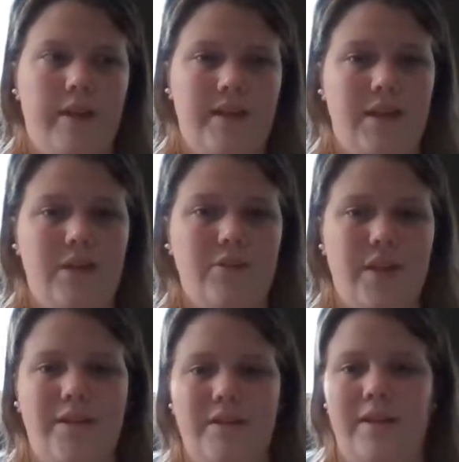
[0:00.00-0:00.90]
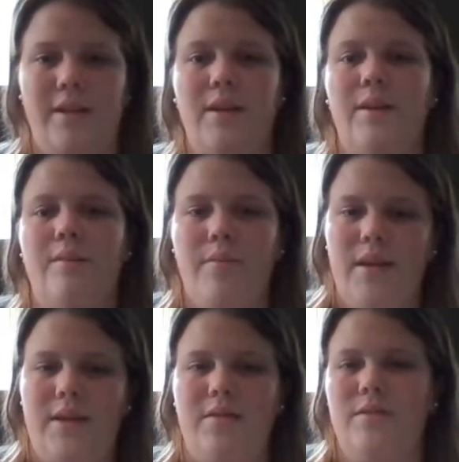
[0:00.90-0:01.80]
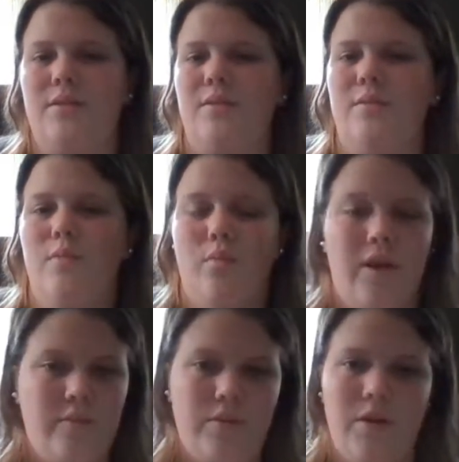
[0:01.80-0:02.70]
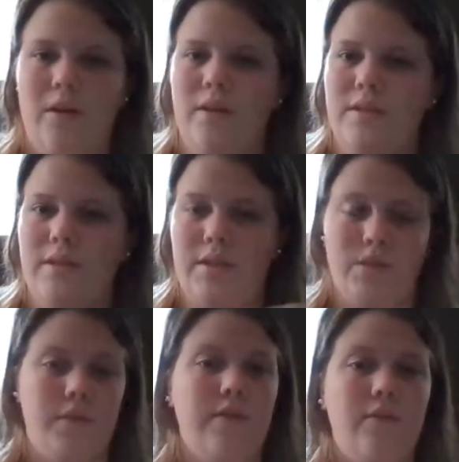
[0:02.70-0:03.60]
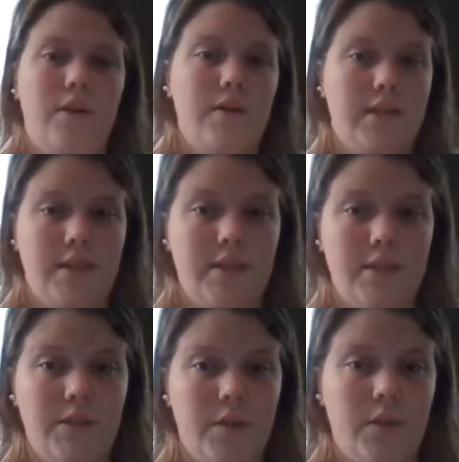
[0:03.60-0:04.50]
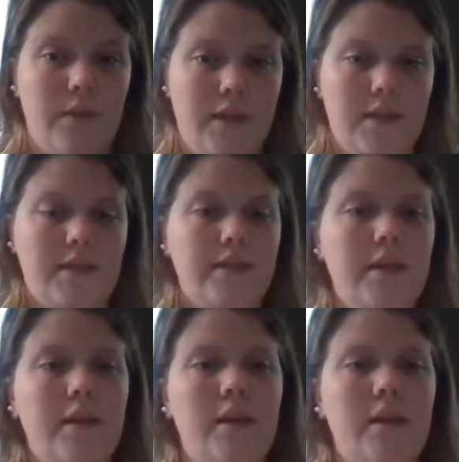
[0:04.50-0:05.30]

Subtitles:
my entire day to like make YouTube, write blogs, and like do whatever else I need to do on the weekends.